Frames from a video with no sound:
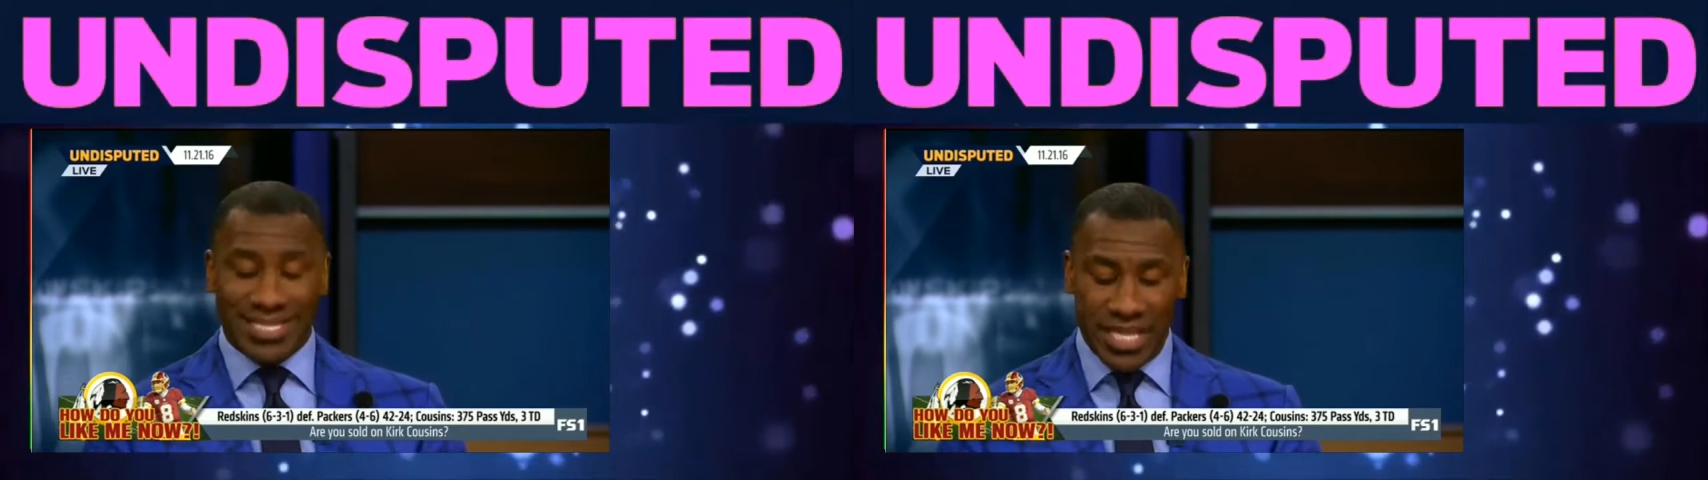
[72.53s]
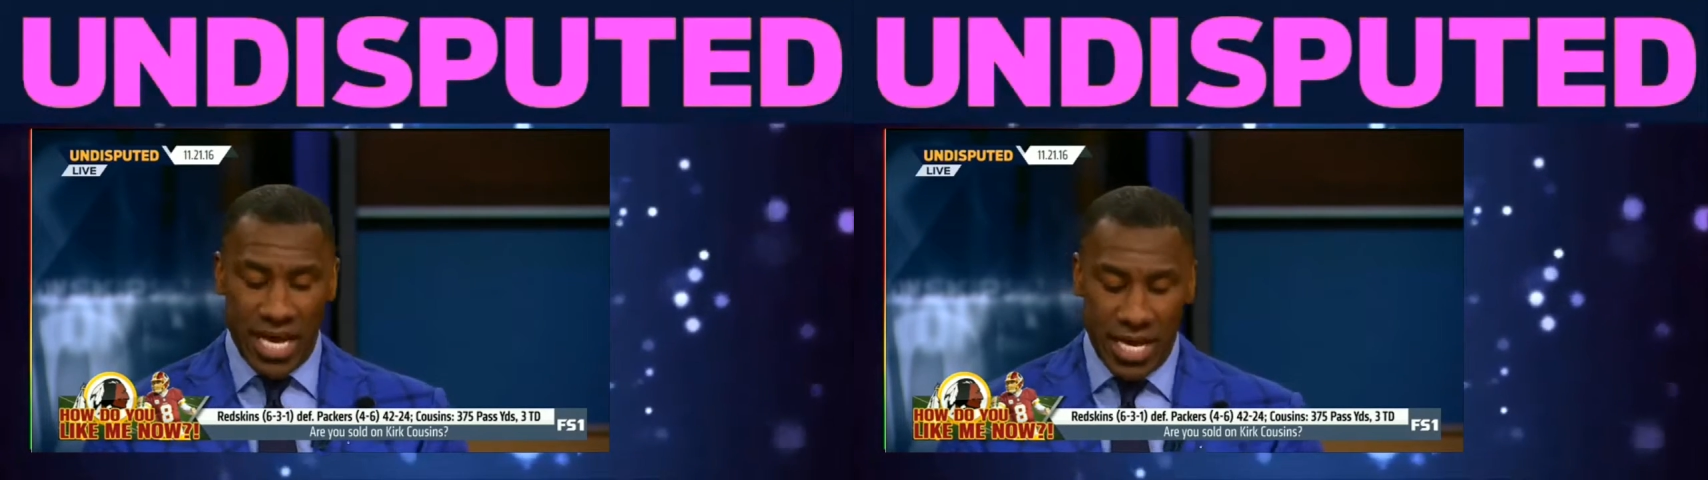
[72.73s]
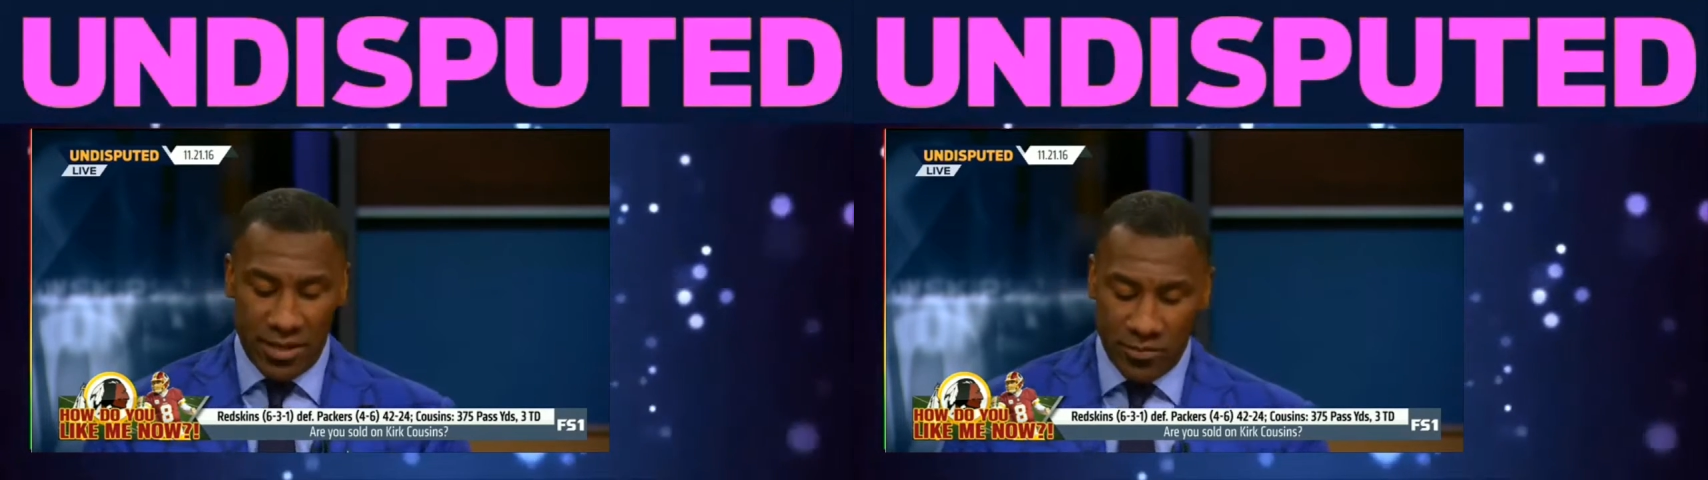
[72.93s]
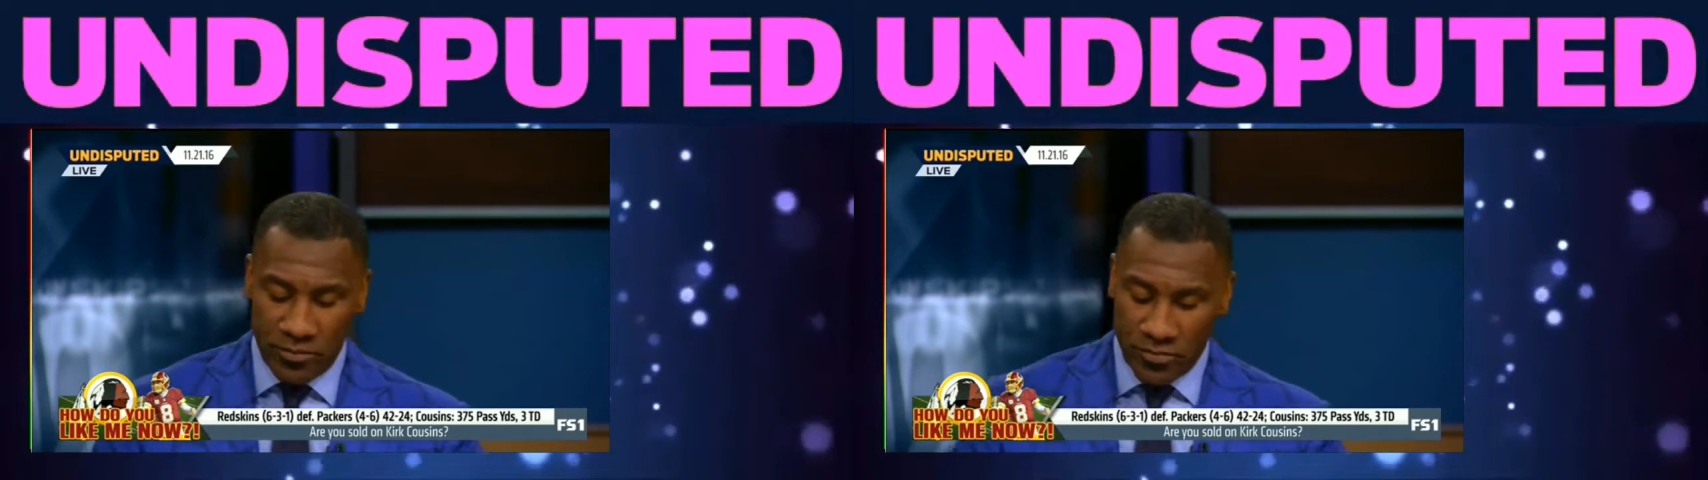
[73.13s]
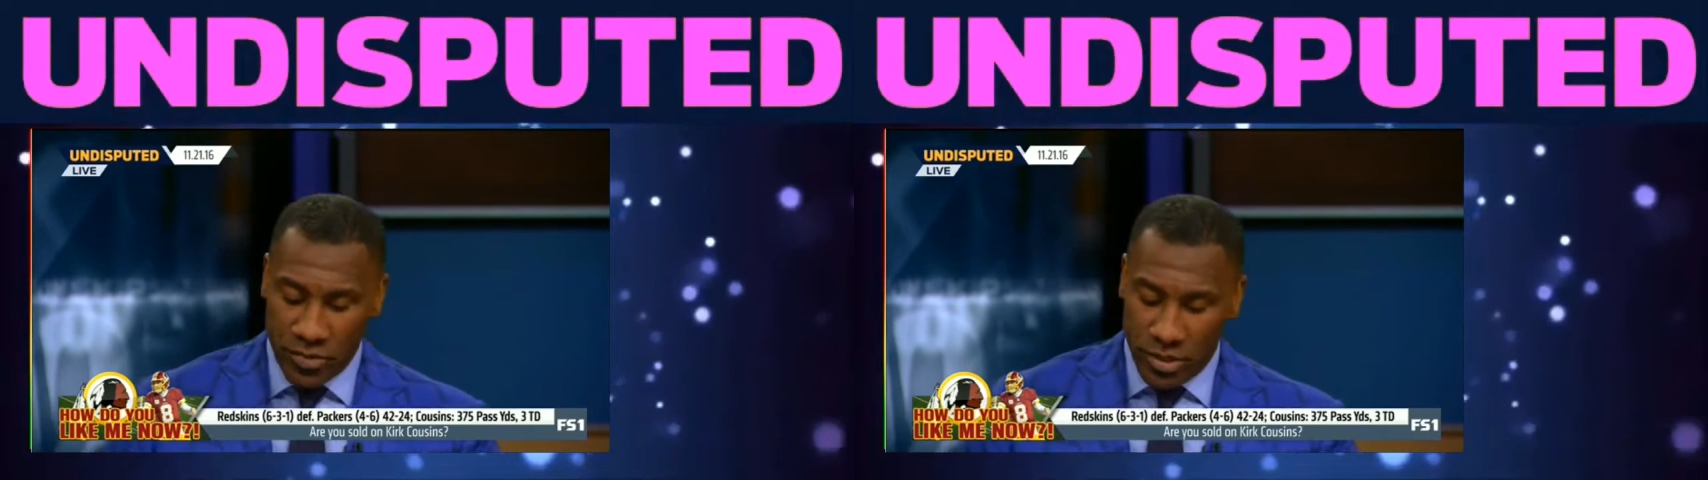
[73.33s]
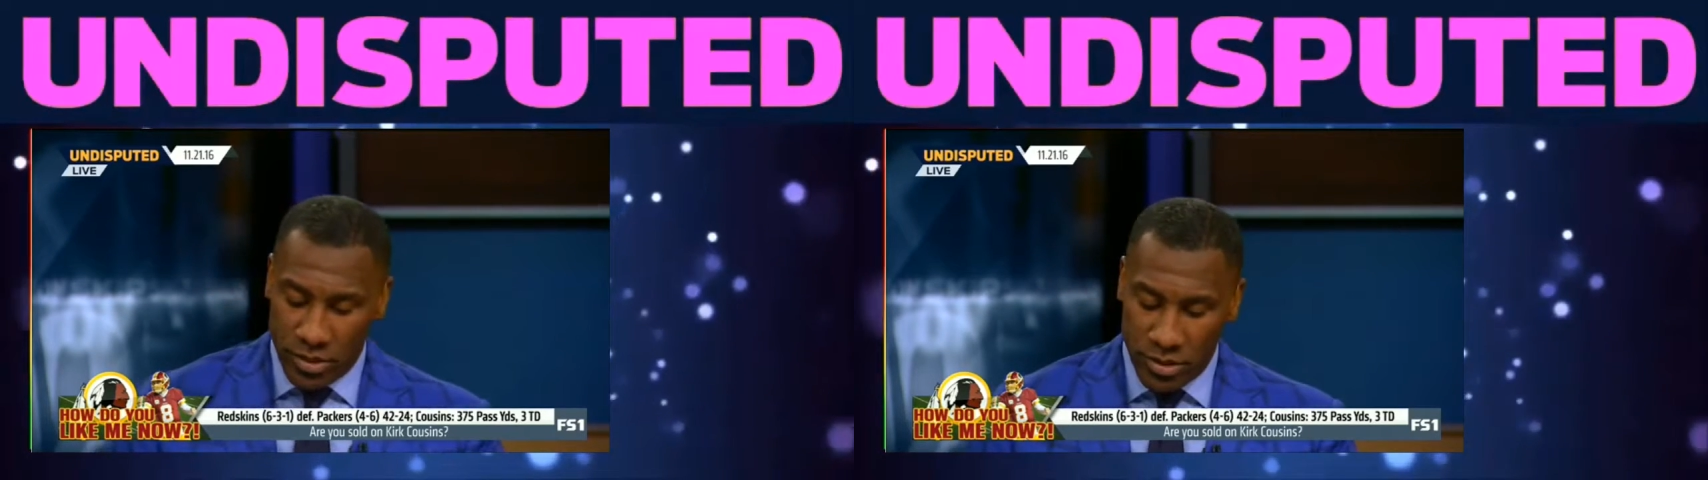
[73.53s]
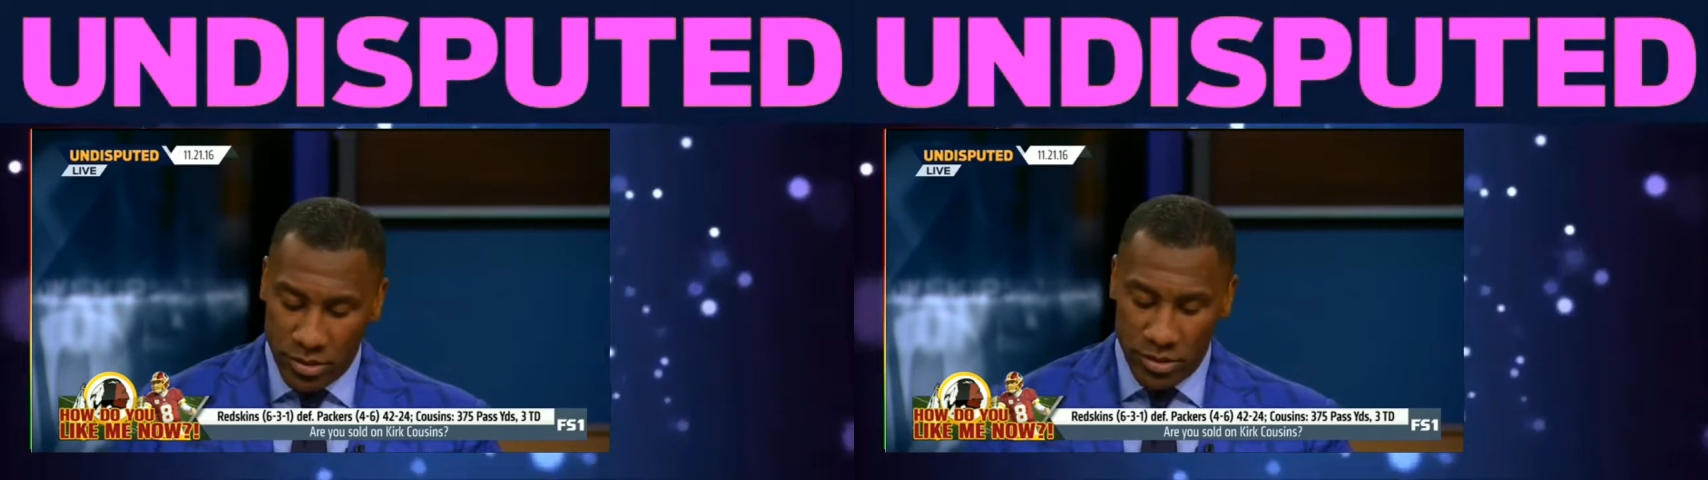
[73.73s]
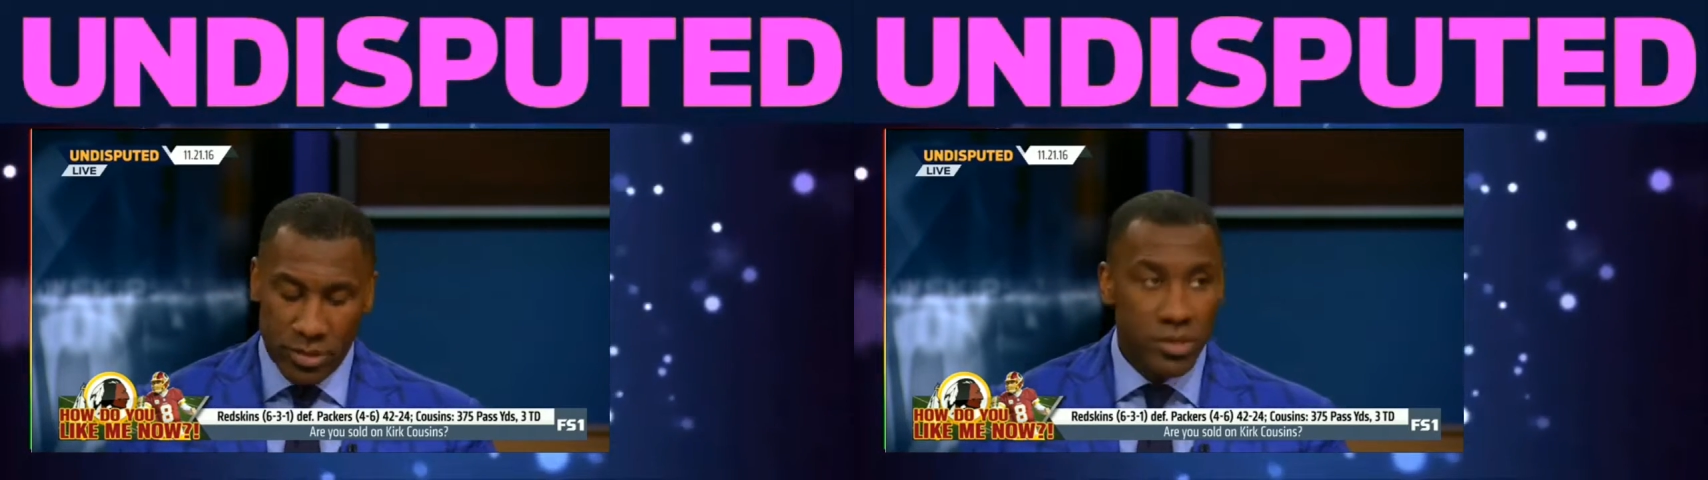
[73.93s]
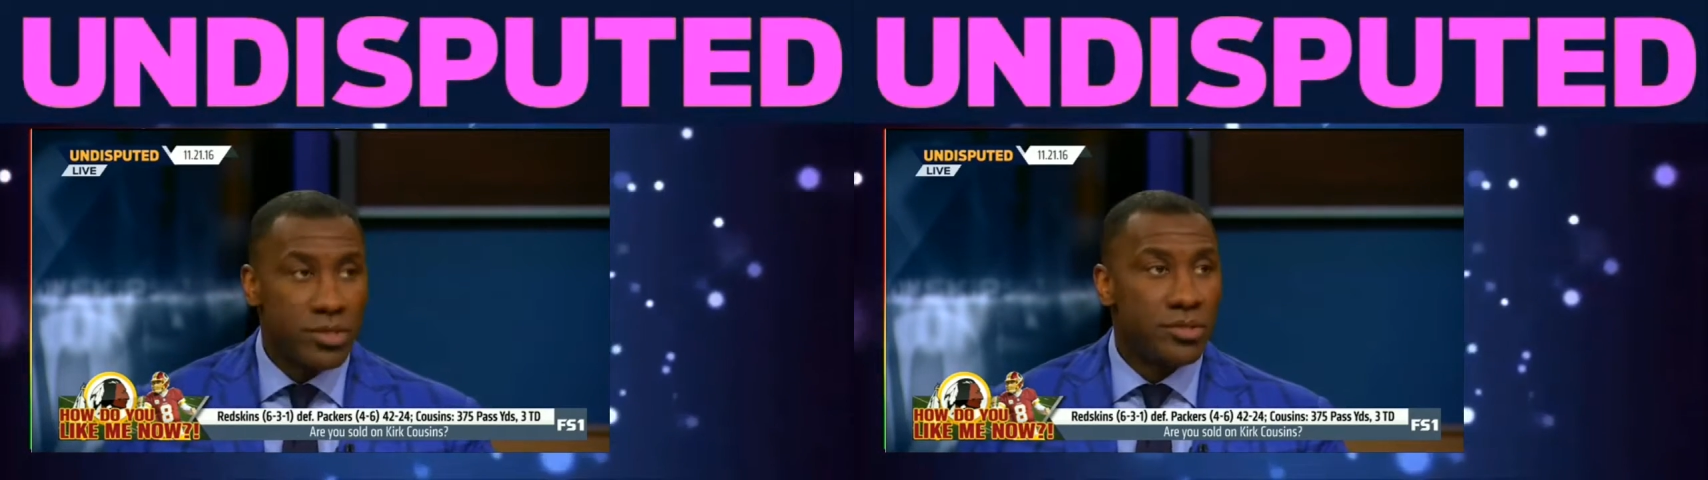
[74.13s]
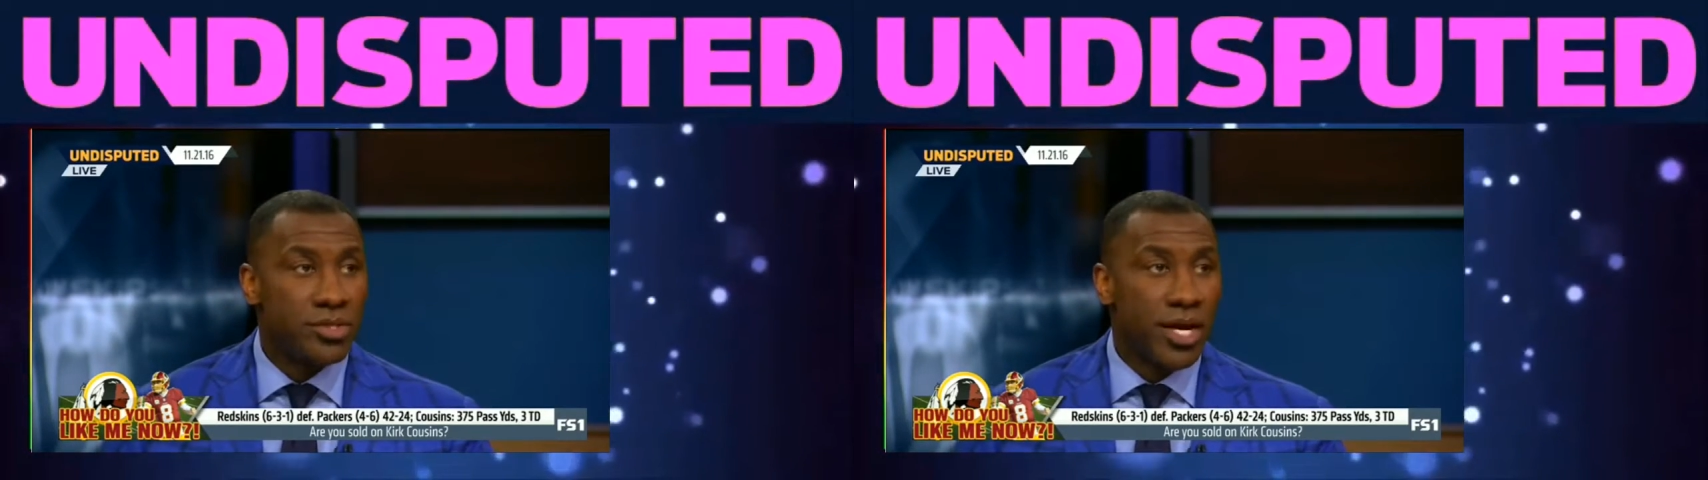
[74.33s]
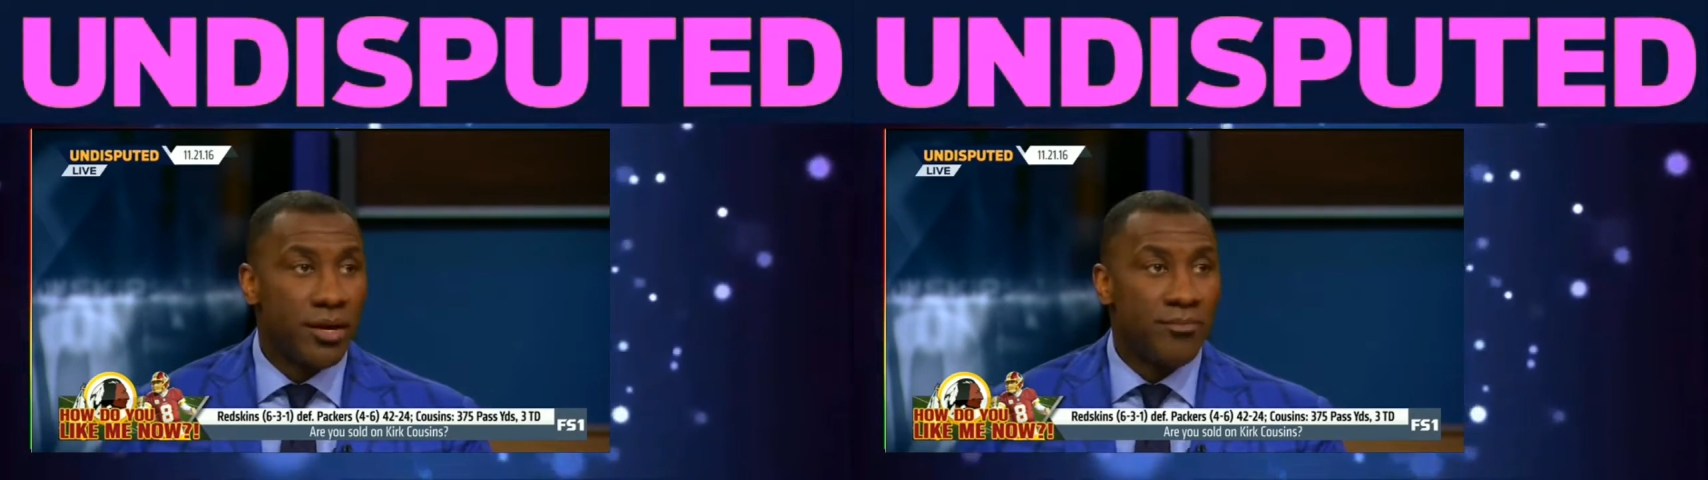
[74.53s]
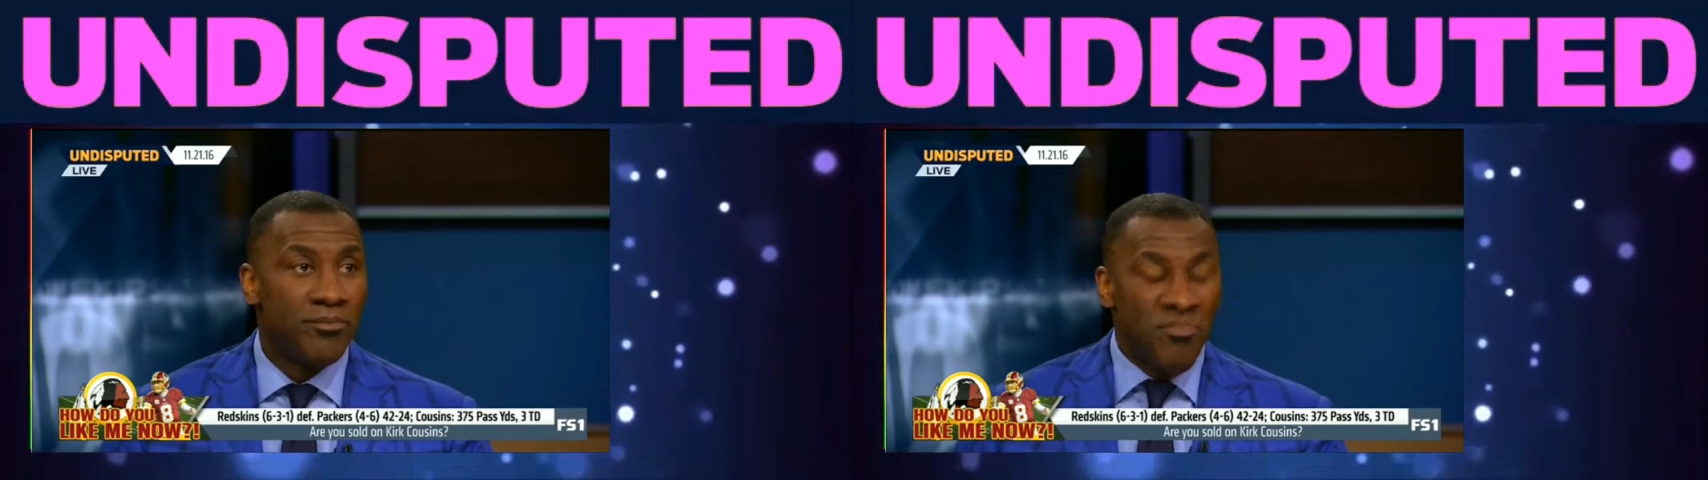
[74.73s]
said, Skip,